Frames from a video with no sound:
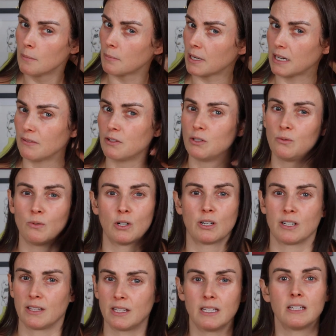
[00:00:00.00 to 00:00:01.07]
but if you
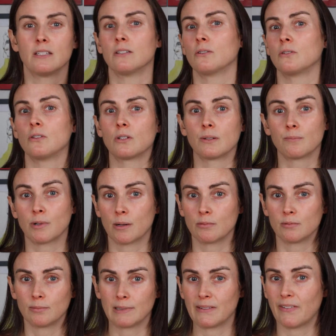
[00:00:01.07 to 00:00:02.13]
are in the EU, you can
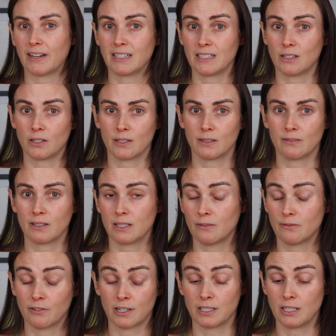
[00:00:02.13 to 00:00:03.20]
probably find it on the
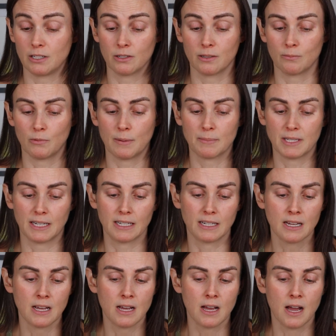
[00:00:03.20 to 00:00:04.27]
Frezy Derm website.